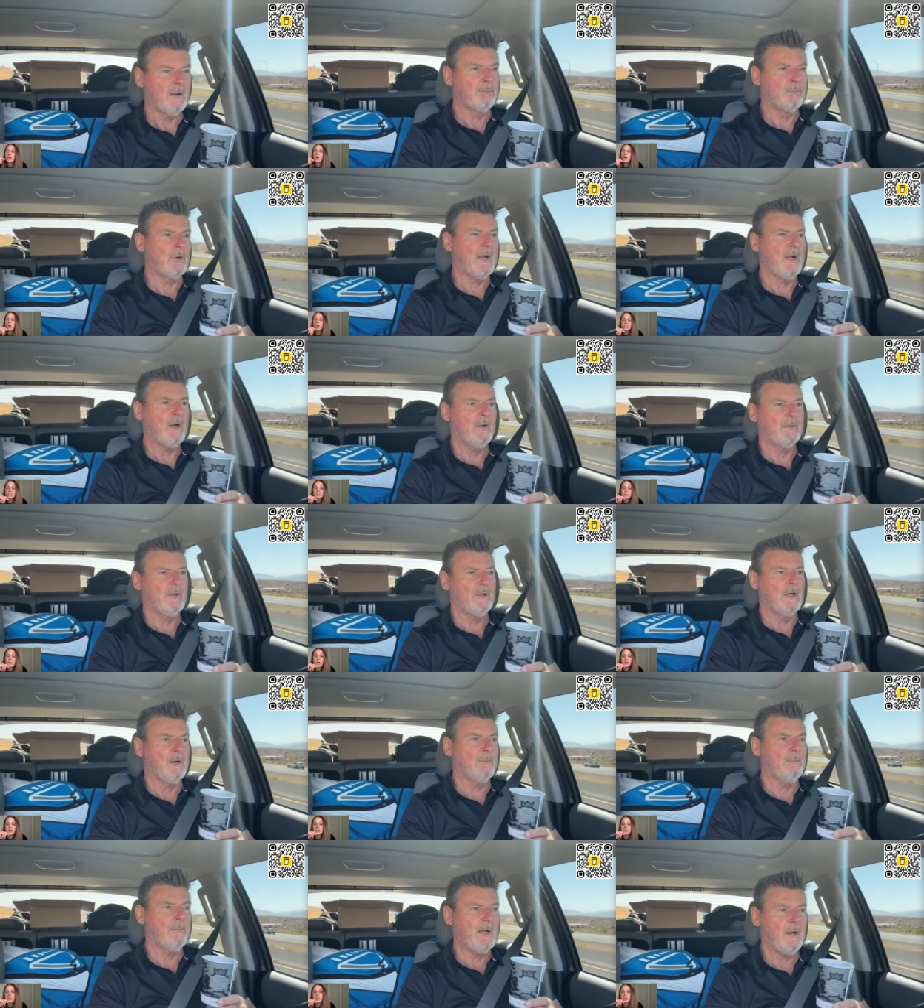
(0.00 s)
hot,
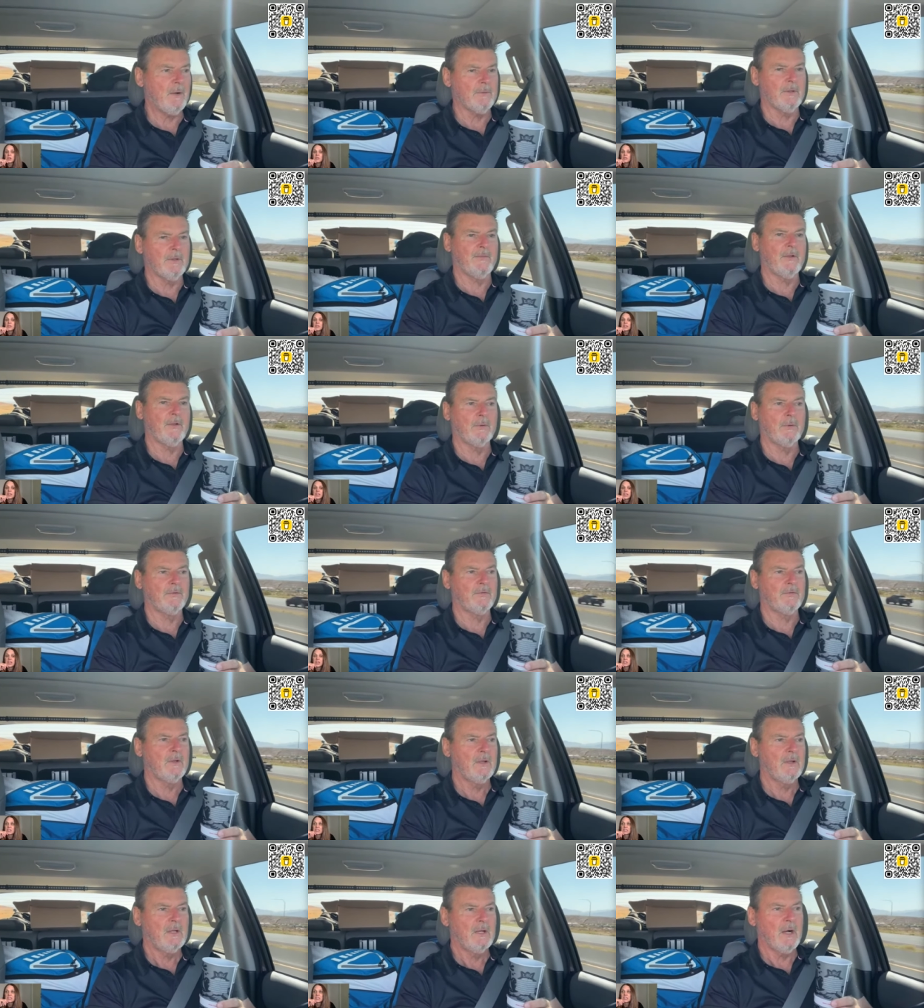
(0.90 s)
hot load videos
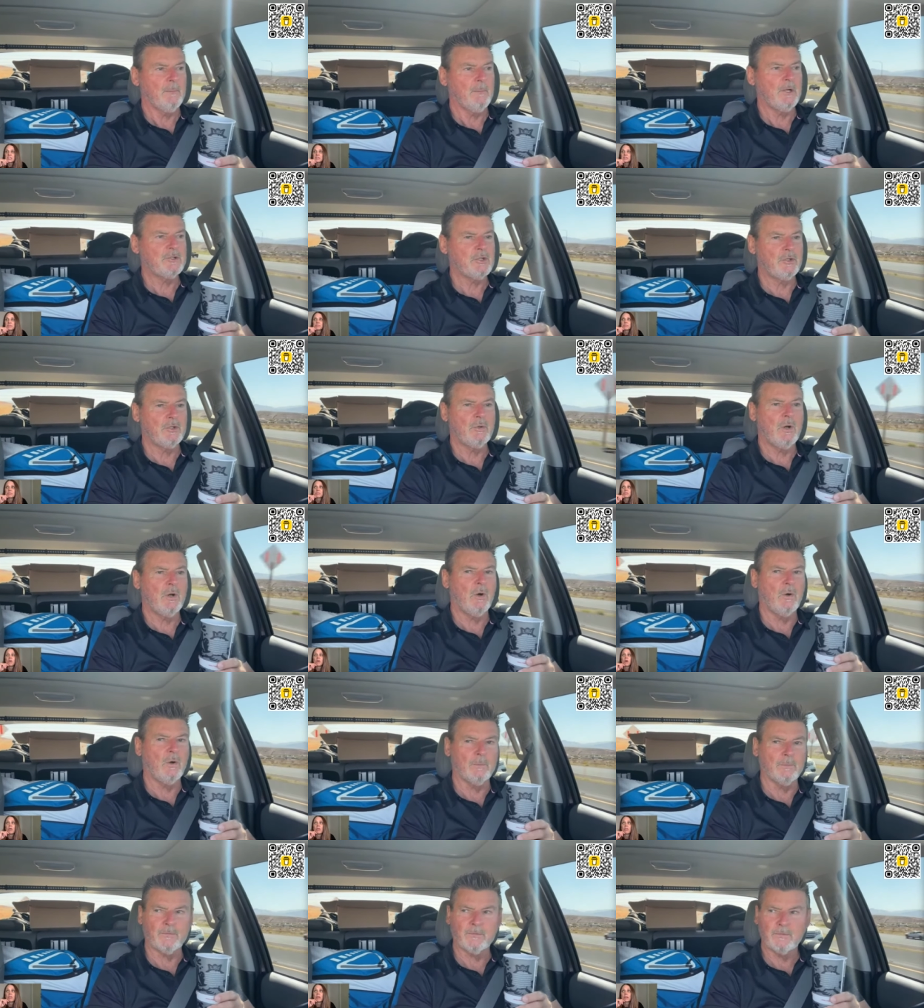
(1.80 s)
because he was
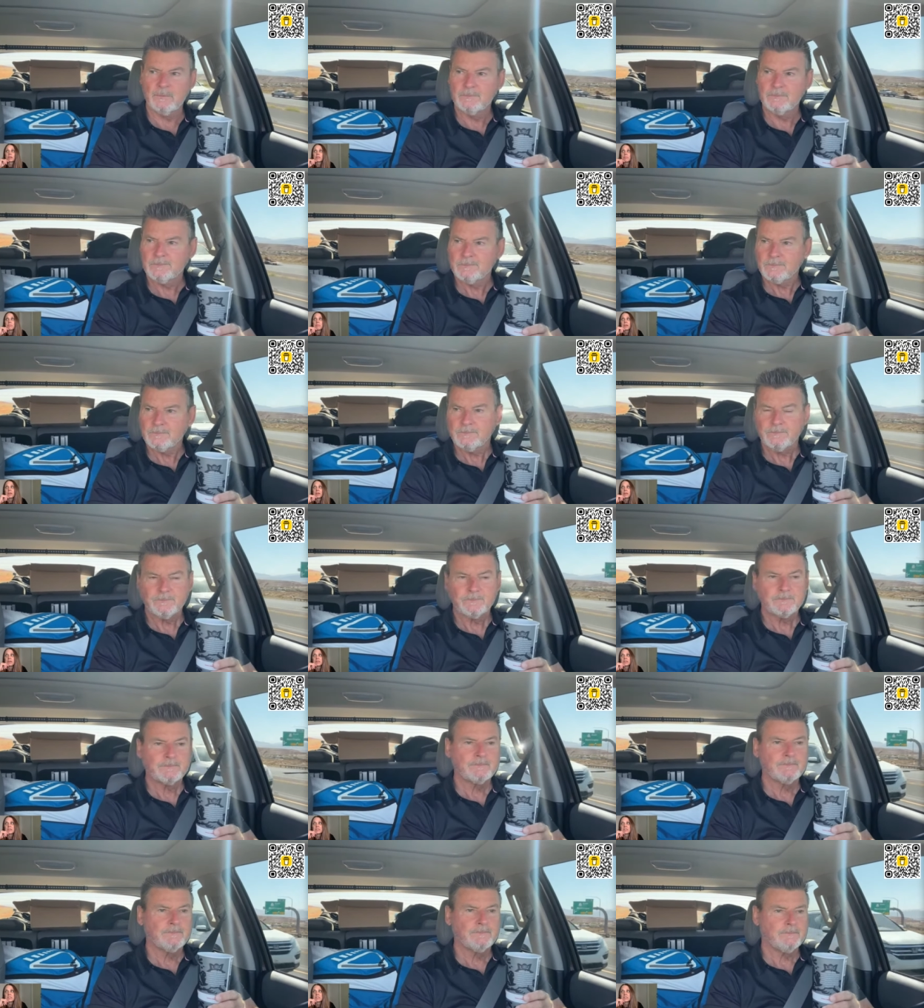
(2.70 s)
on like the Billies
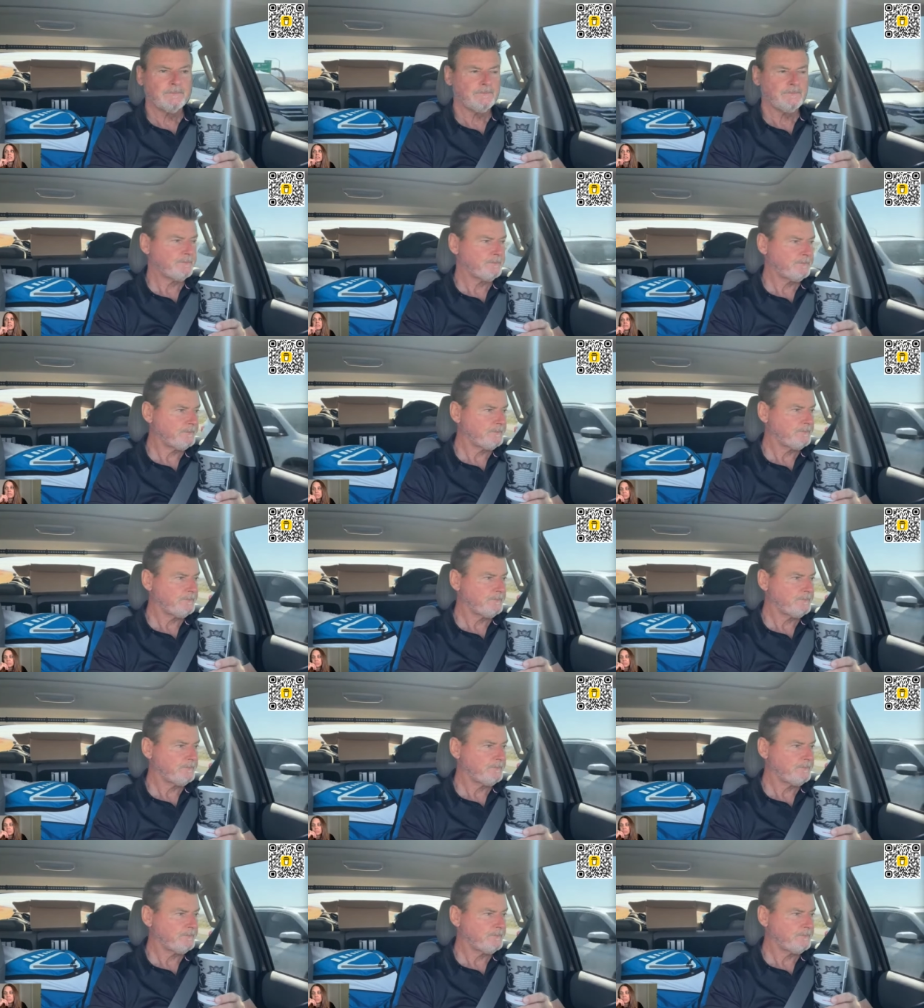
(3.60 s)
today.